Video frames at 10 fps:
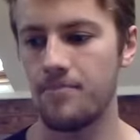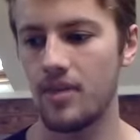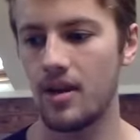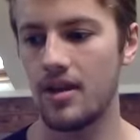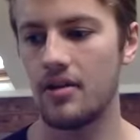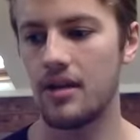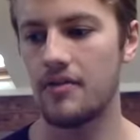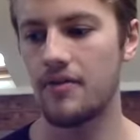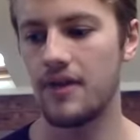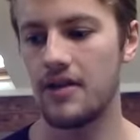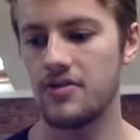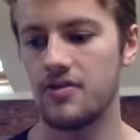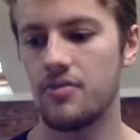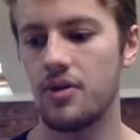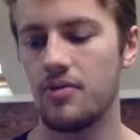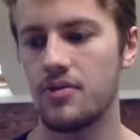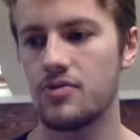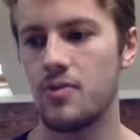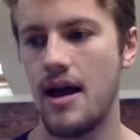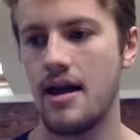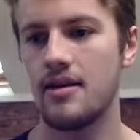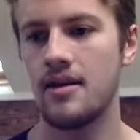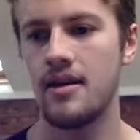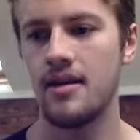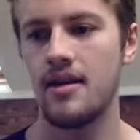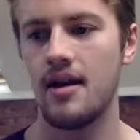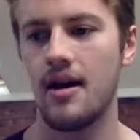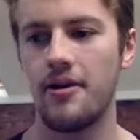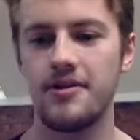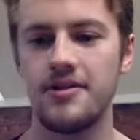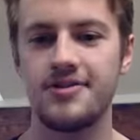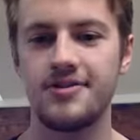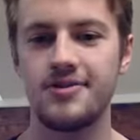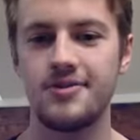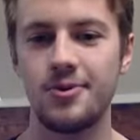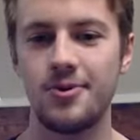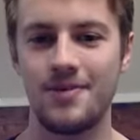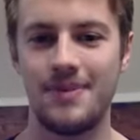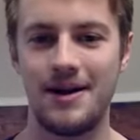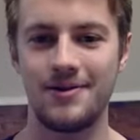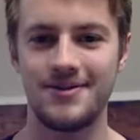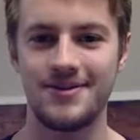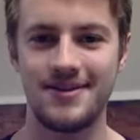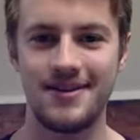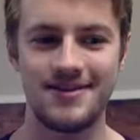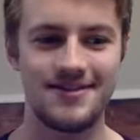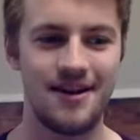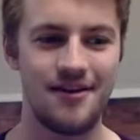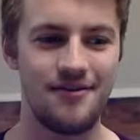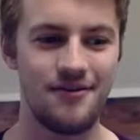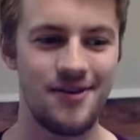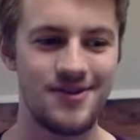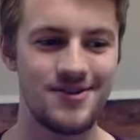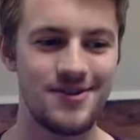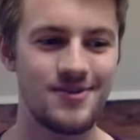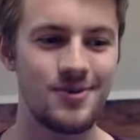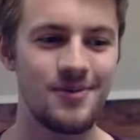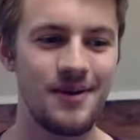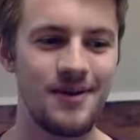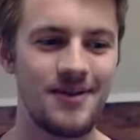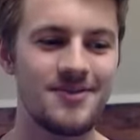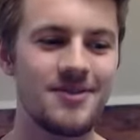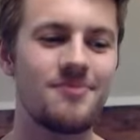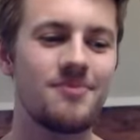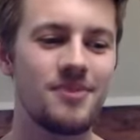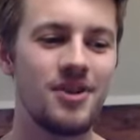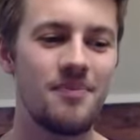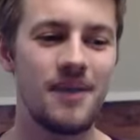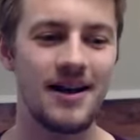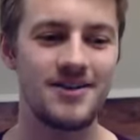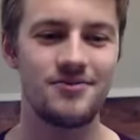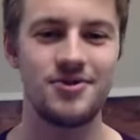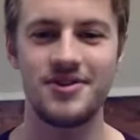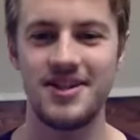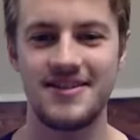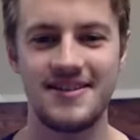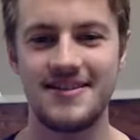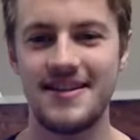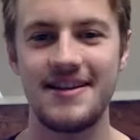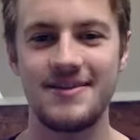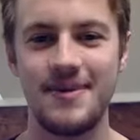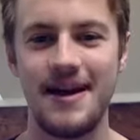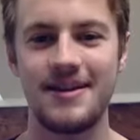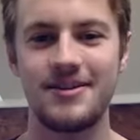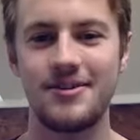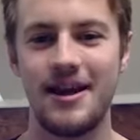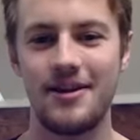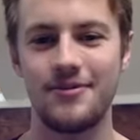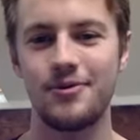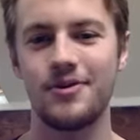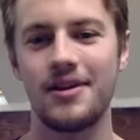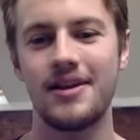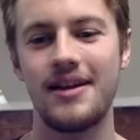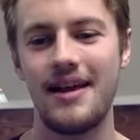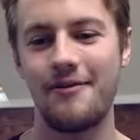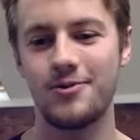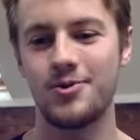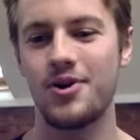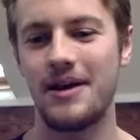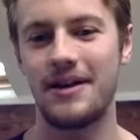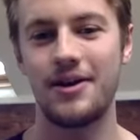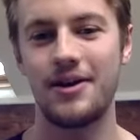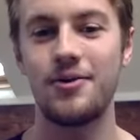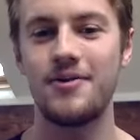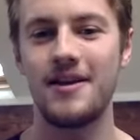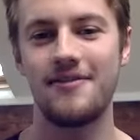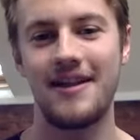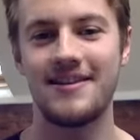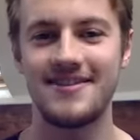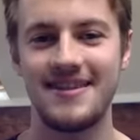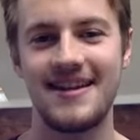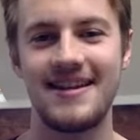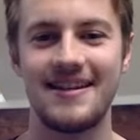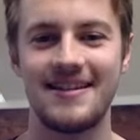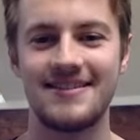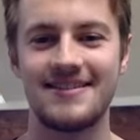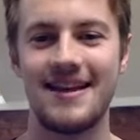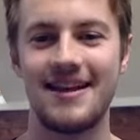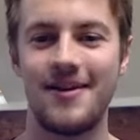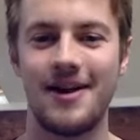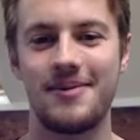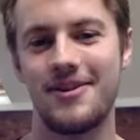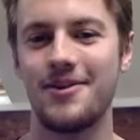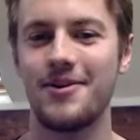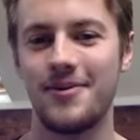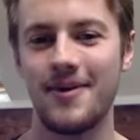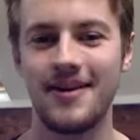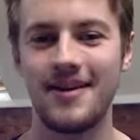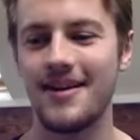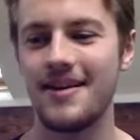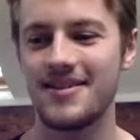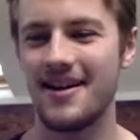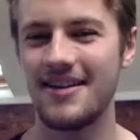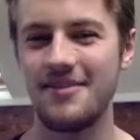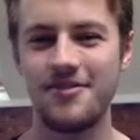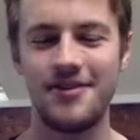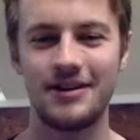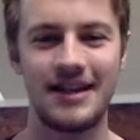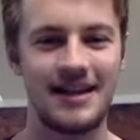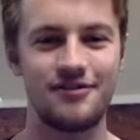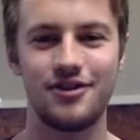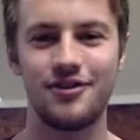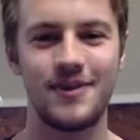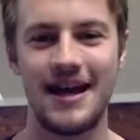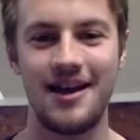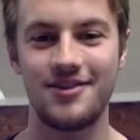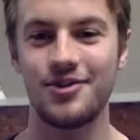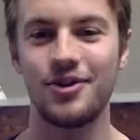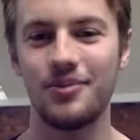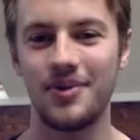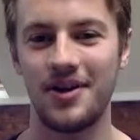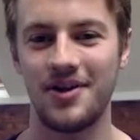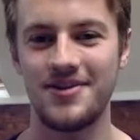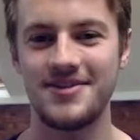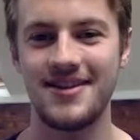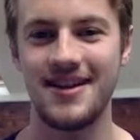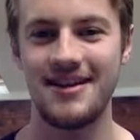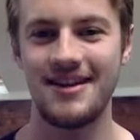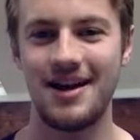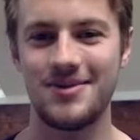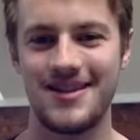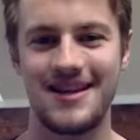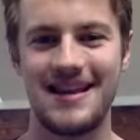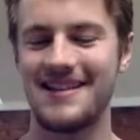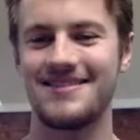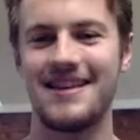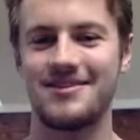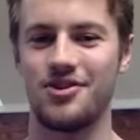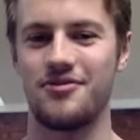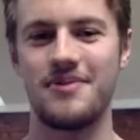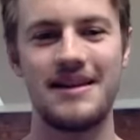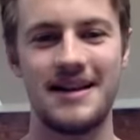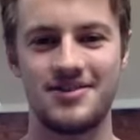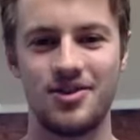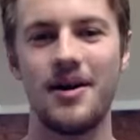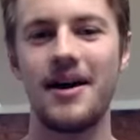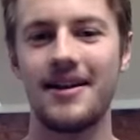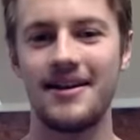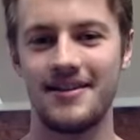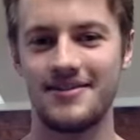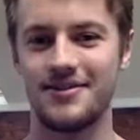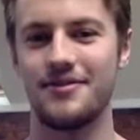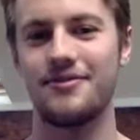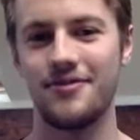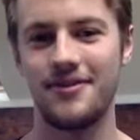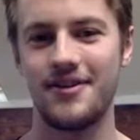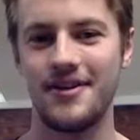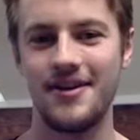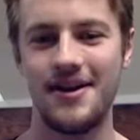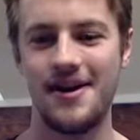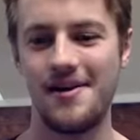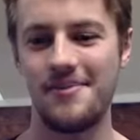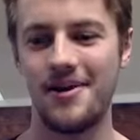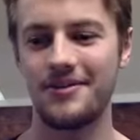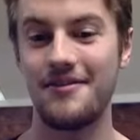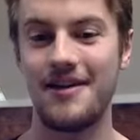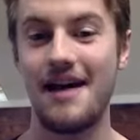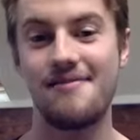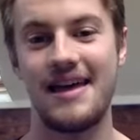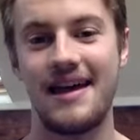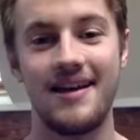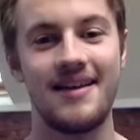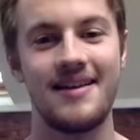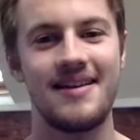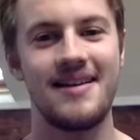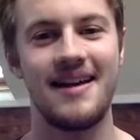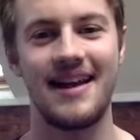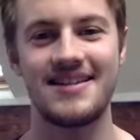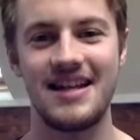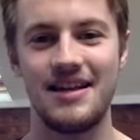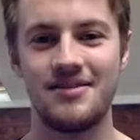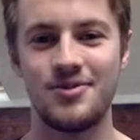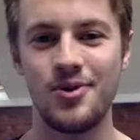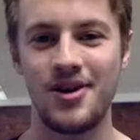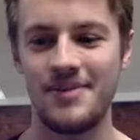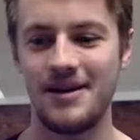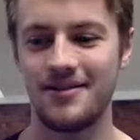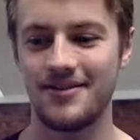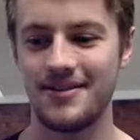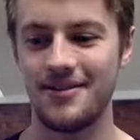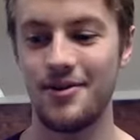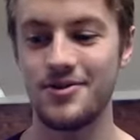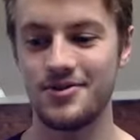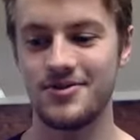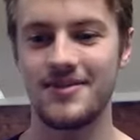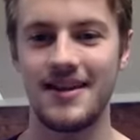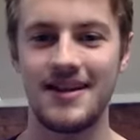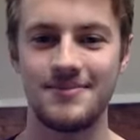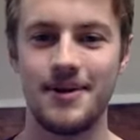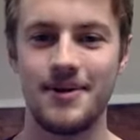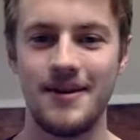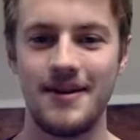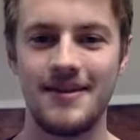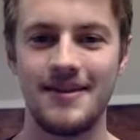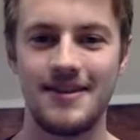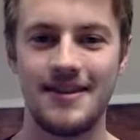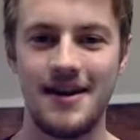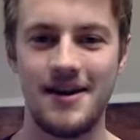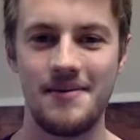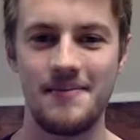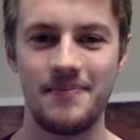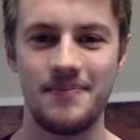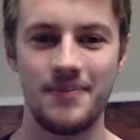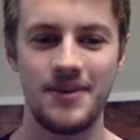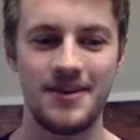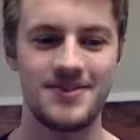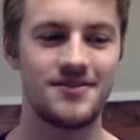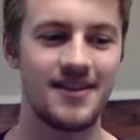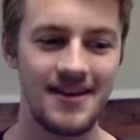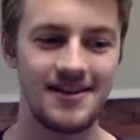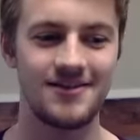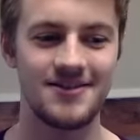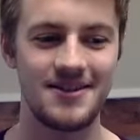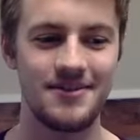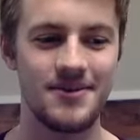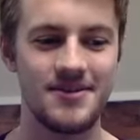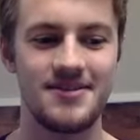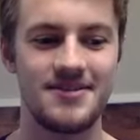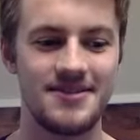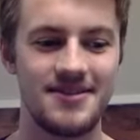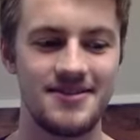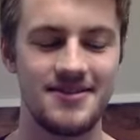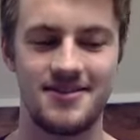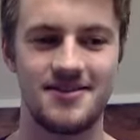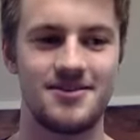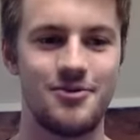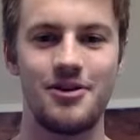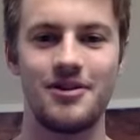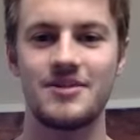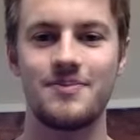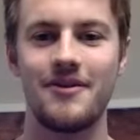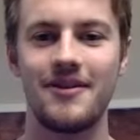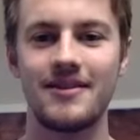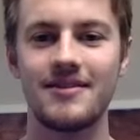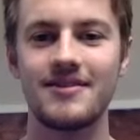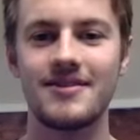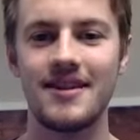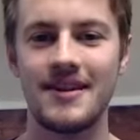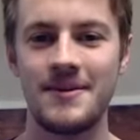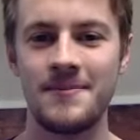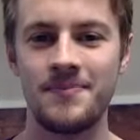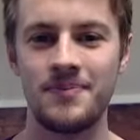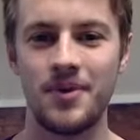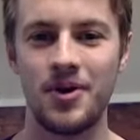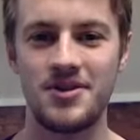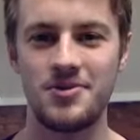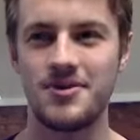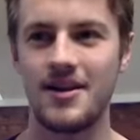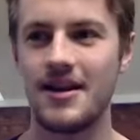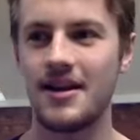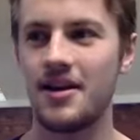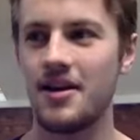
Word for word: yeah, I'll never forget sort of the moments when I would talk about stuff, you know, back sort of during GCSEs when you had all everyone talking about like who they fancy and they're going out with who. And so I never felt like involved with that at all, because I was like, that's not for me. That's not my sort of, I'll never have that. And actually talking about those sorts of things, but with, within sort of the gay culture, was such a surreal experience, because it was like,